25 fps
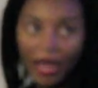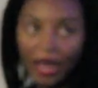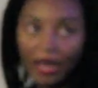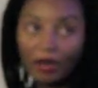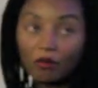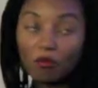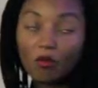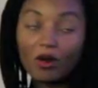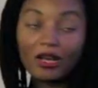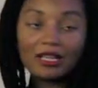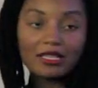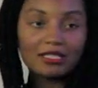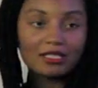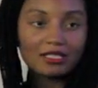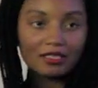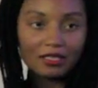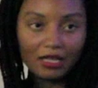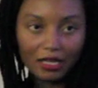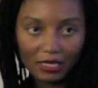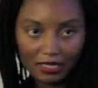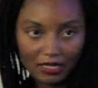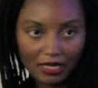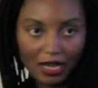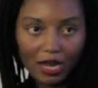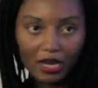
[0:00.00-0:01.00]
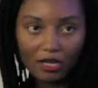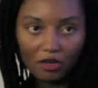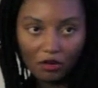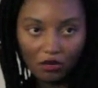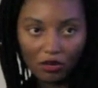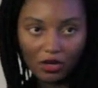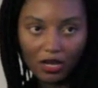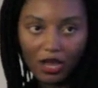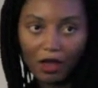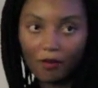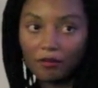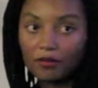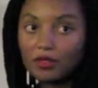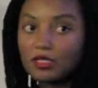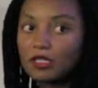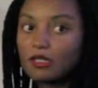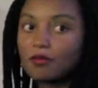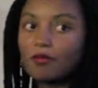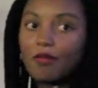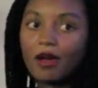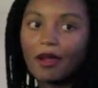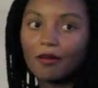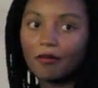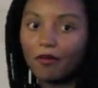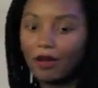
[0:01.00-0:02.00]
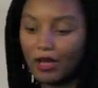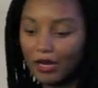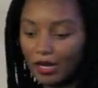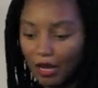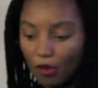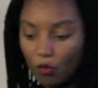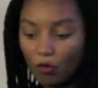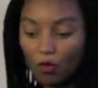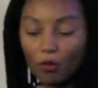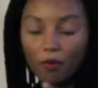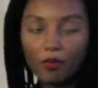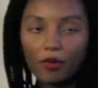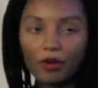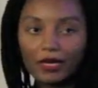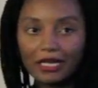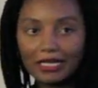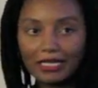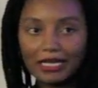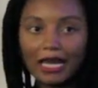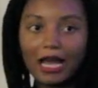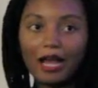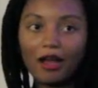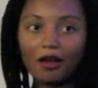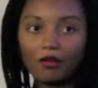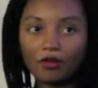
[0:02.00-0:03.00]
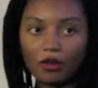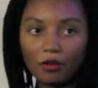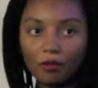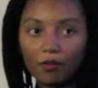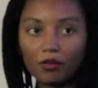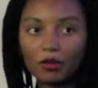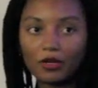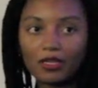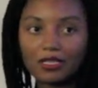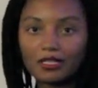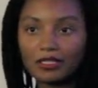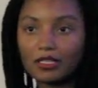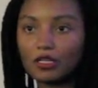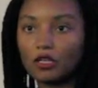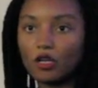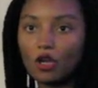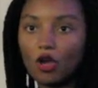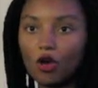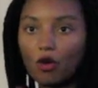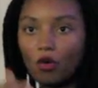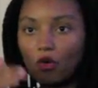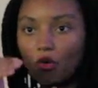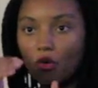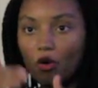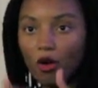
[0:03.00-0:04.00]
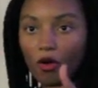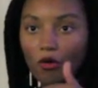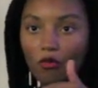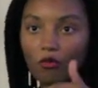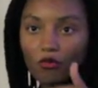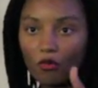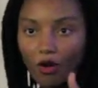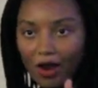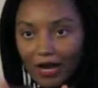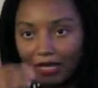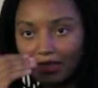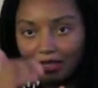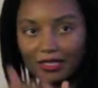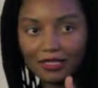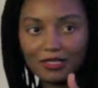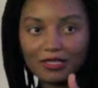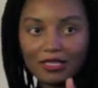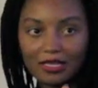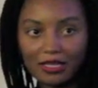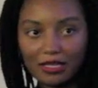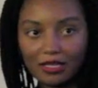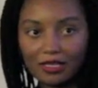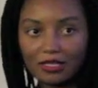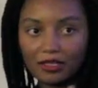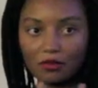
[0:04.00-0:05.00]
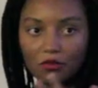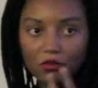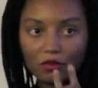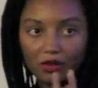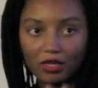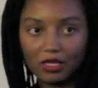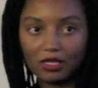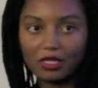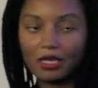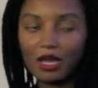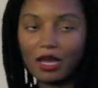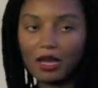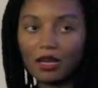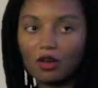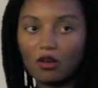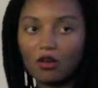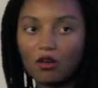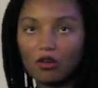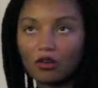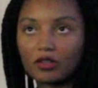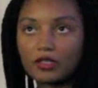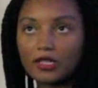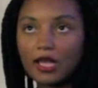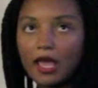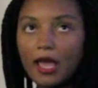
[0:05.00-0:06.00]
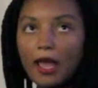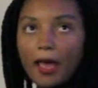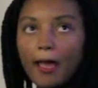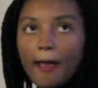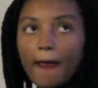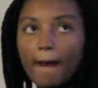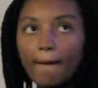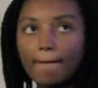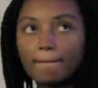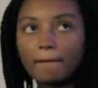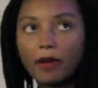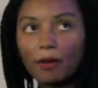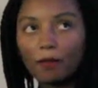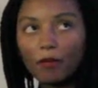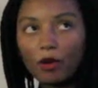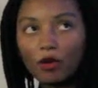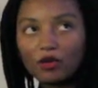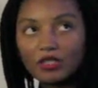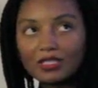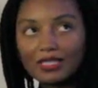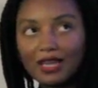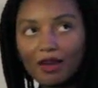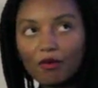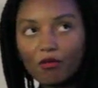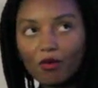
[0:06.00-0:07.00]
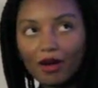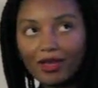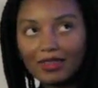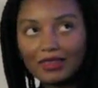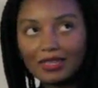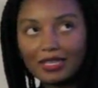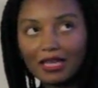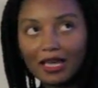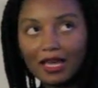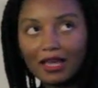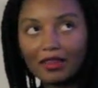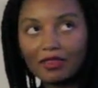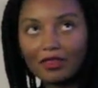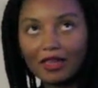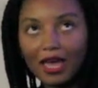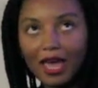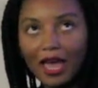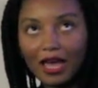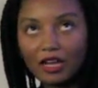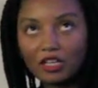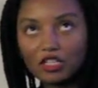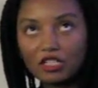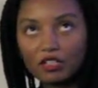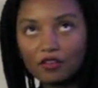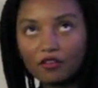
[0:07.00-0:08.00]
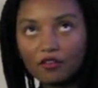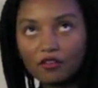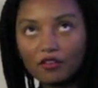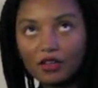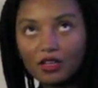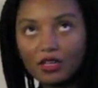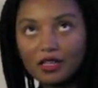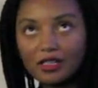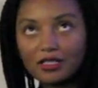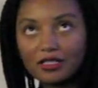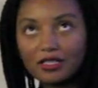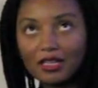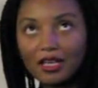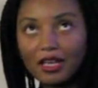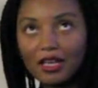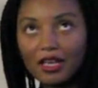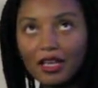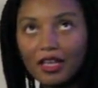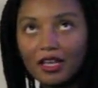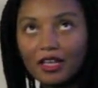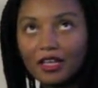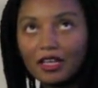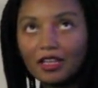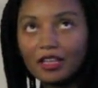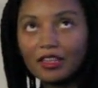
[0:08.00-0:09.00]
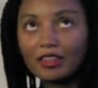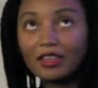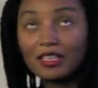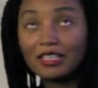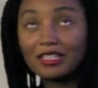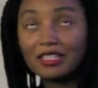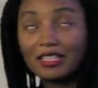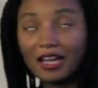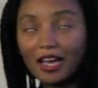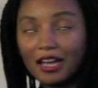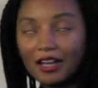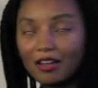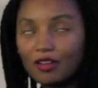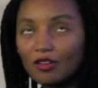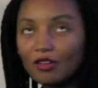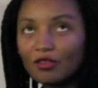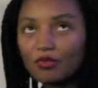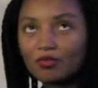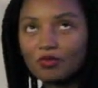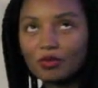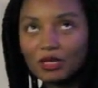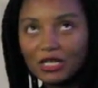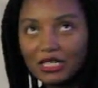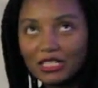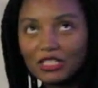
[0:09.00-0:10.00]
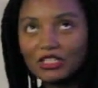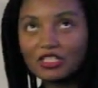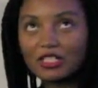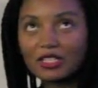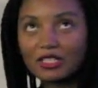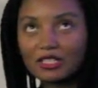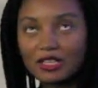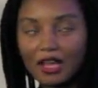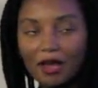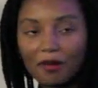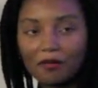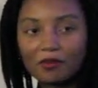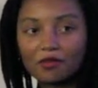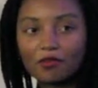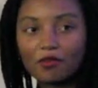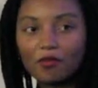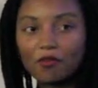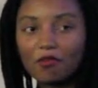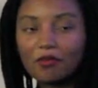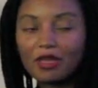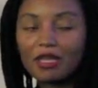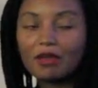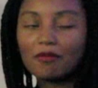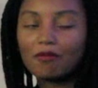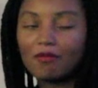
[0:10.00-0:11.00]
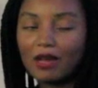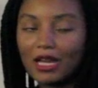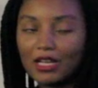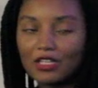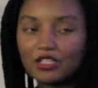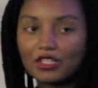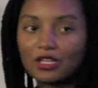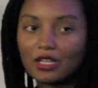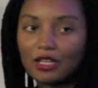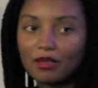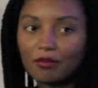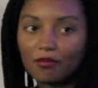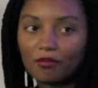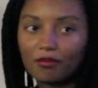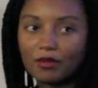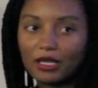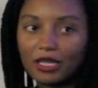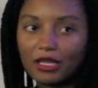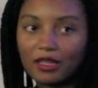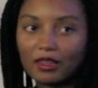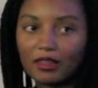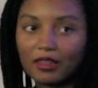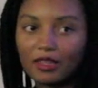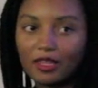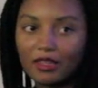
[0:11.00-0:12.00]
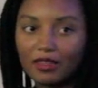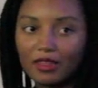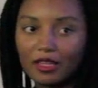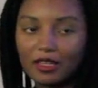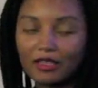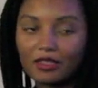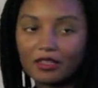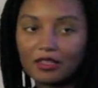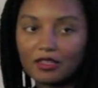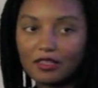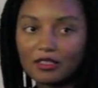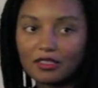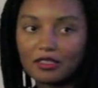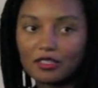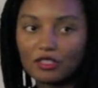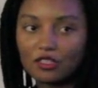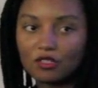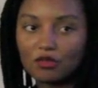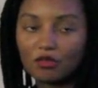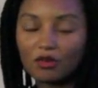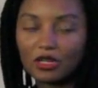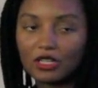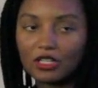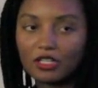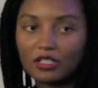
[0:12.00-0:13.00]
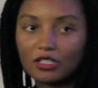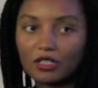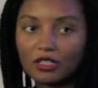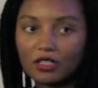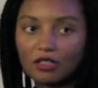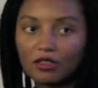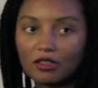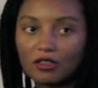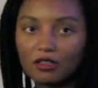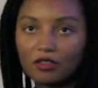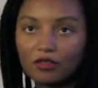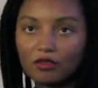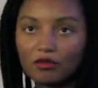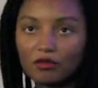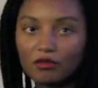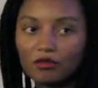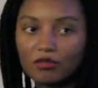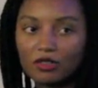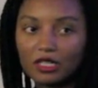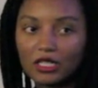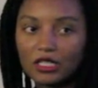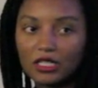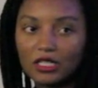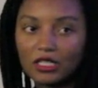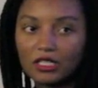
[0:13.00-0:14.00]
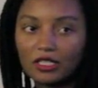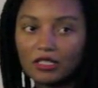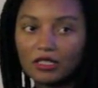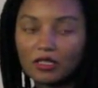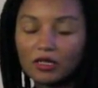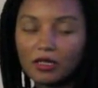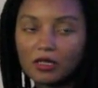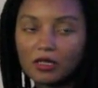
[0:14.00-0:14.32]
And once a dialogue comes to my mind, I will put it down. I'll put it as a note, or I'll write the scene with the dialogues. But mostly I write the action first. The dialogue really just comes from me imagining being in a situation, really.